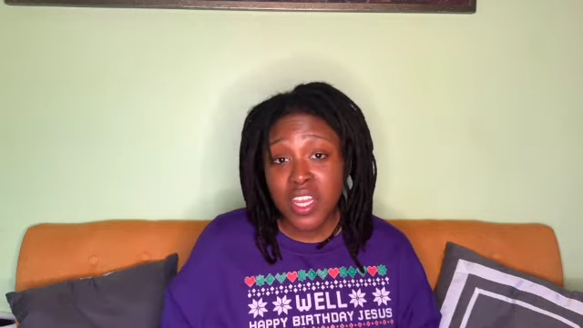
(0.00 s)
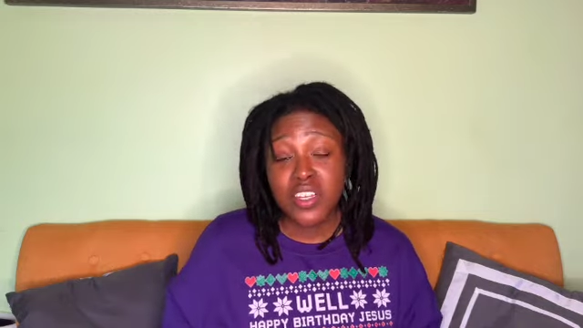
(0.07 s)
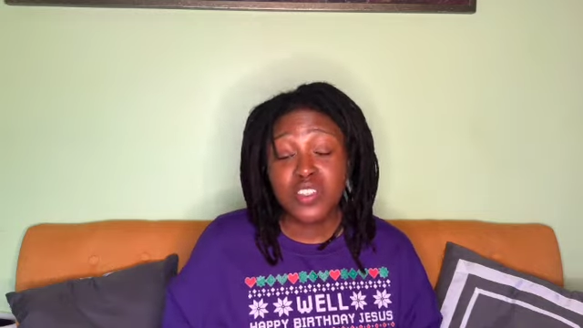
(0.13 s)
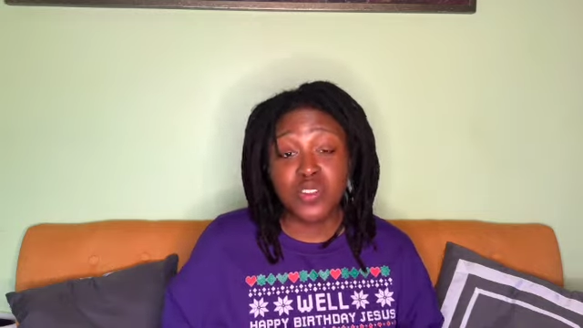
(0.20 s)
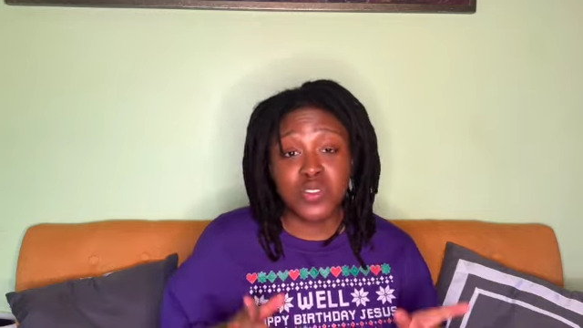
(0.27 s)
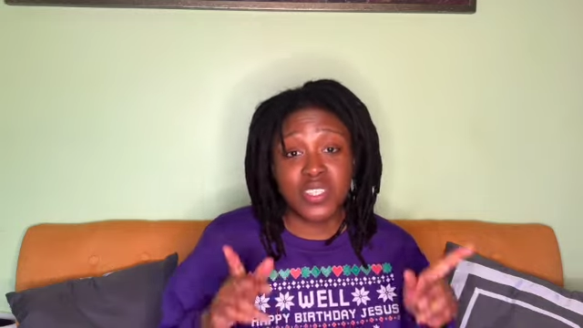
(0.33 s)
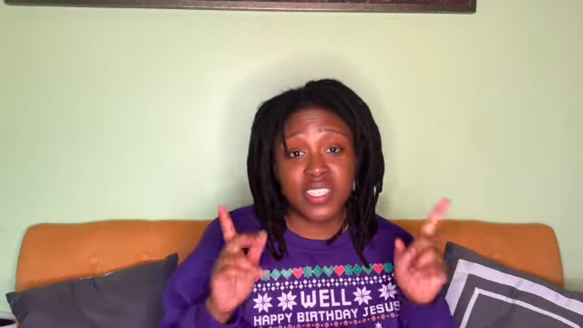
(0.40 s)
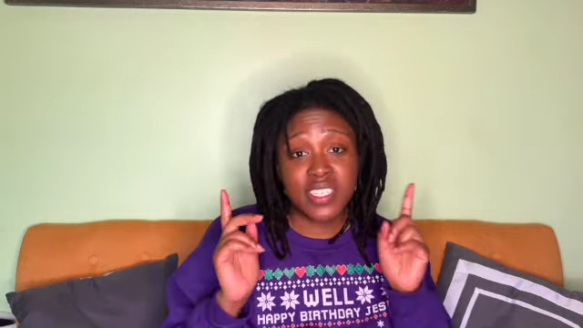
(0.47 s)

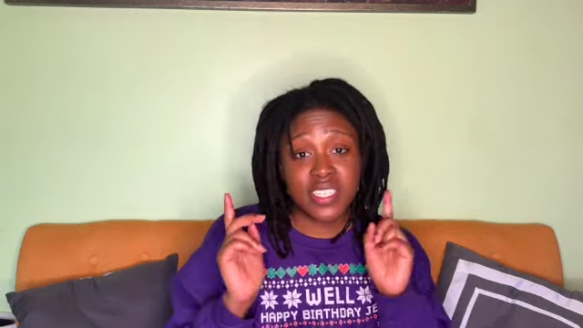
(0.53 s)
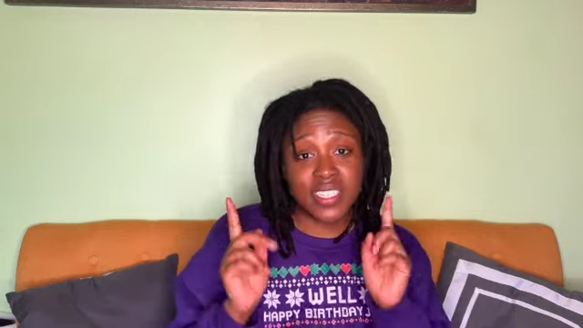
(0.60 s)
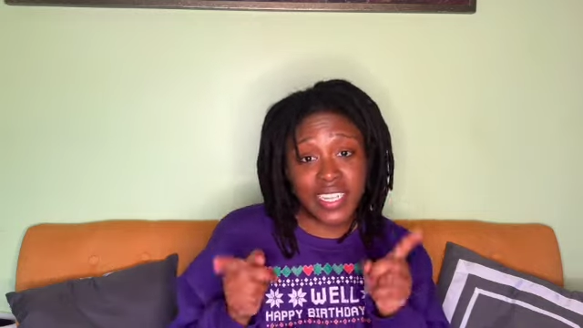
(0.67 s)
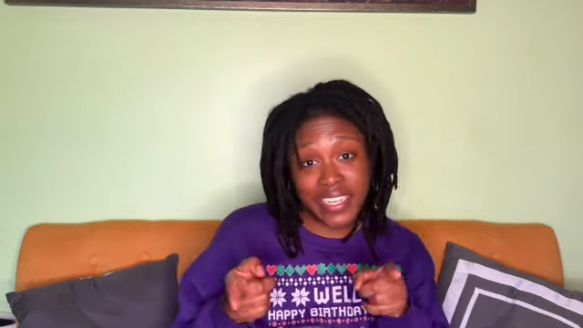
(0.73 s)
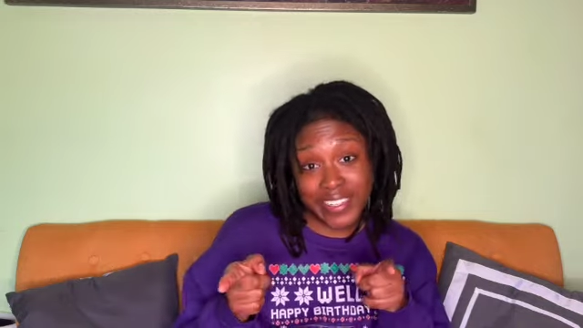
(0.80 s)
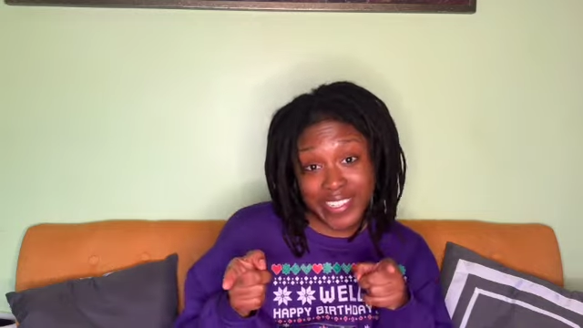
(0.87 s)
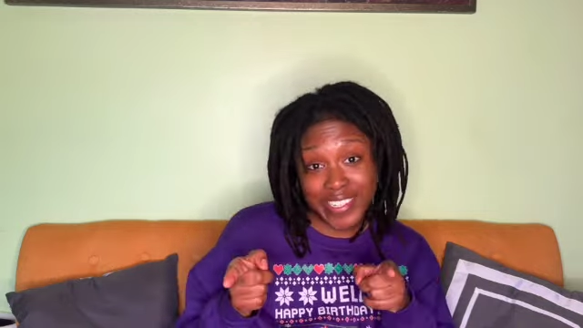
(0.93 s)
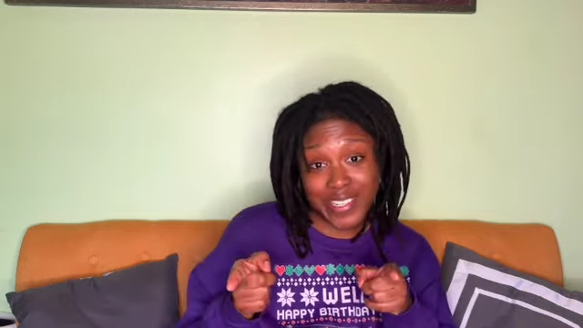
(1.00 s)
so
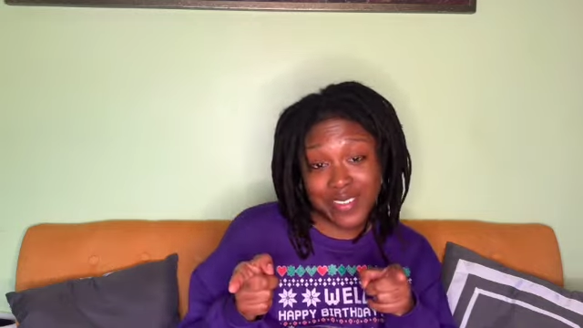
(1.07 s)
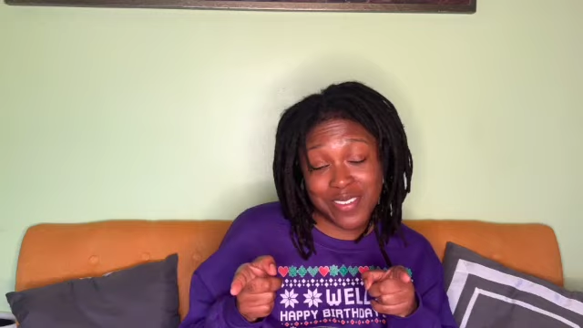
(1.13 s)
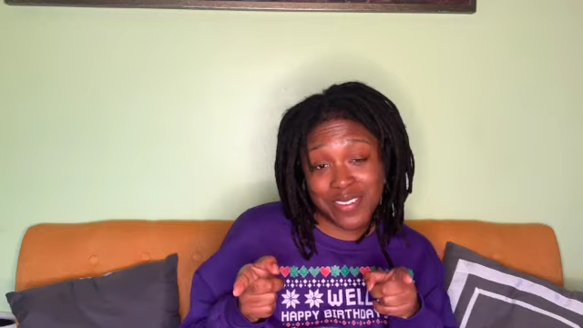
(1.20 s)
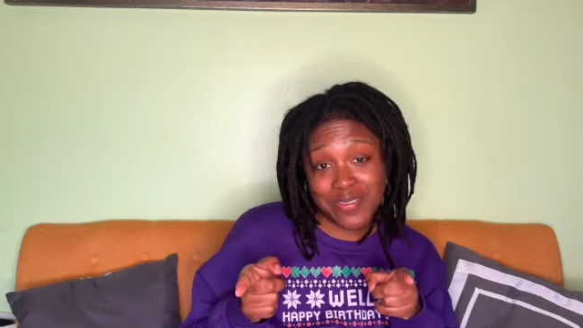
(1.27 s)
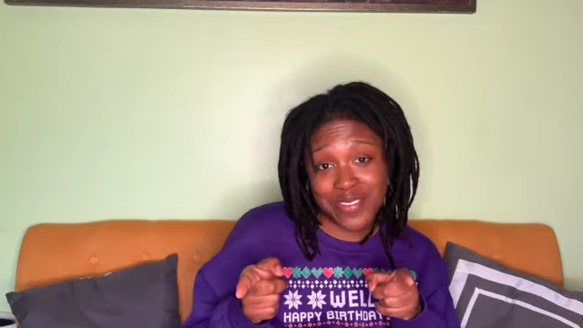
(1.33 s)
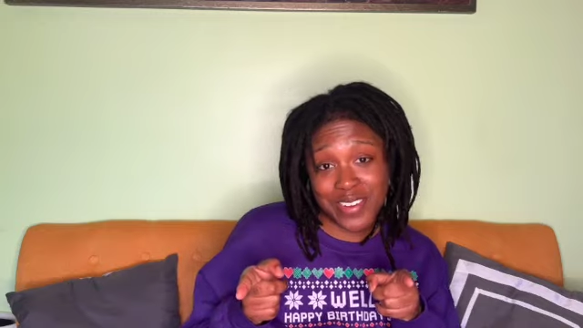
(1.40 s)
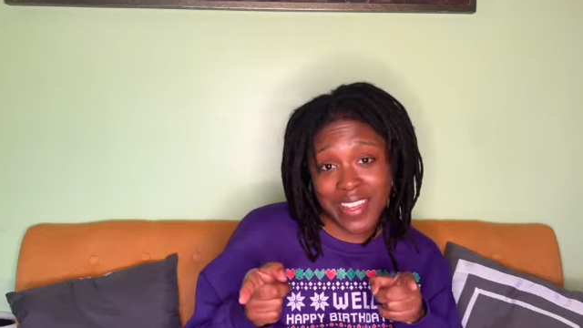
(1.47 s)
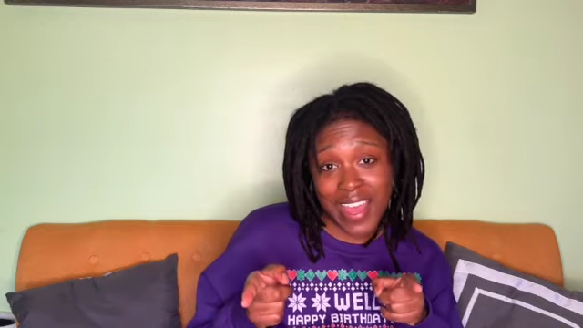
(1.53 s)
stay tuned
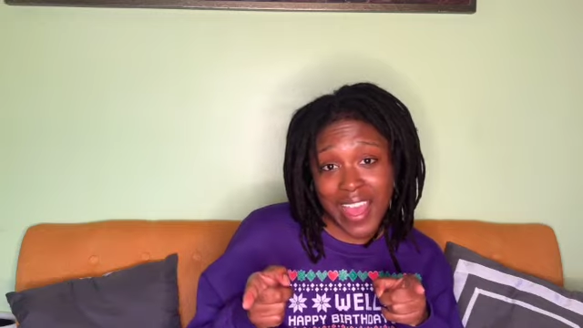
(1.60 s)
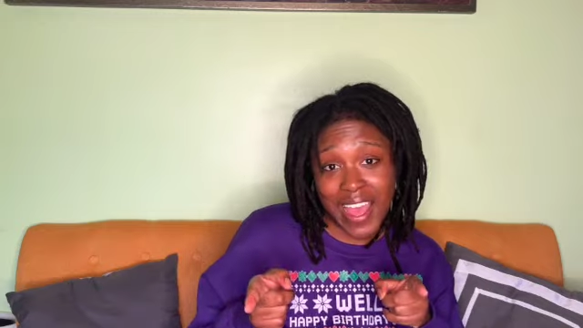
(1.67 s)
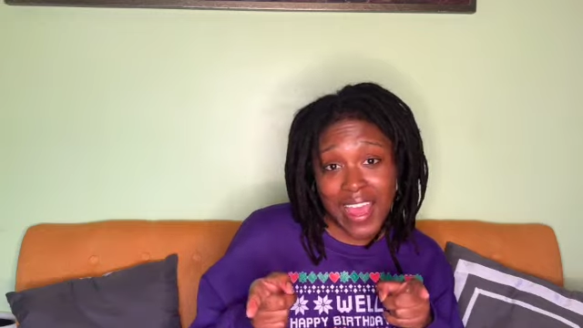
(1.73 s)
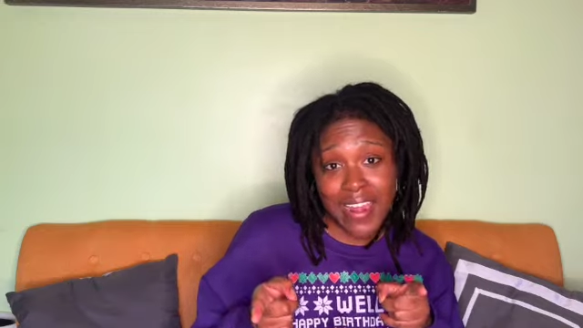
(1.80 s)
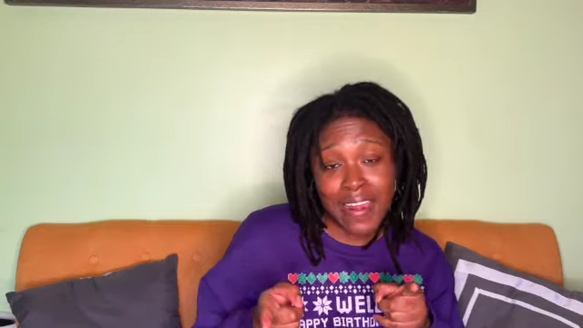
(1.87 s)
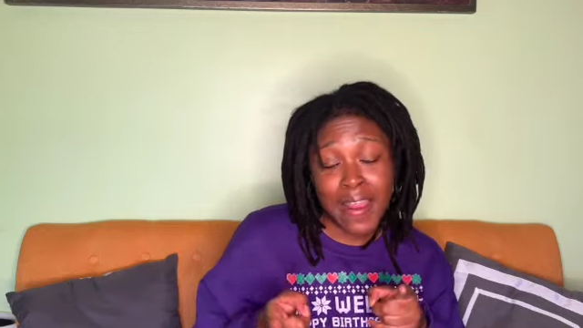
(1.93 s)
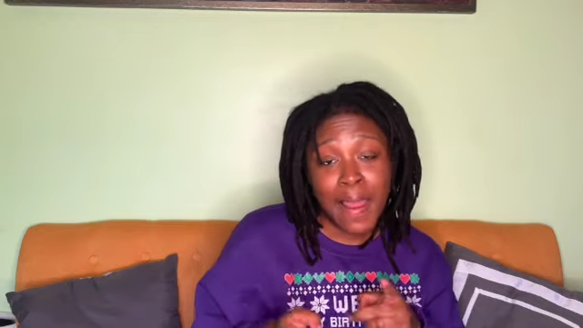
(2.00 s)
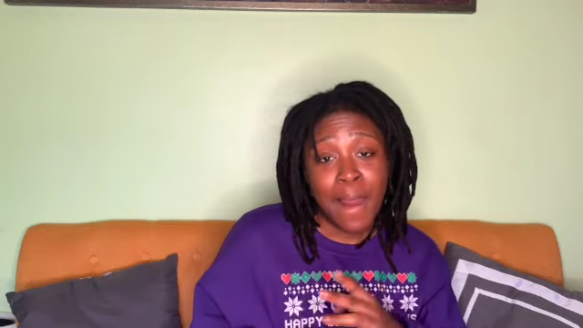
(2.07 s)
for that.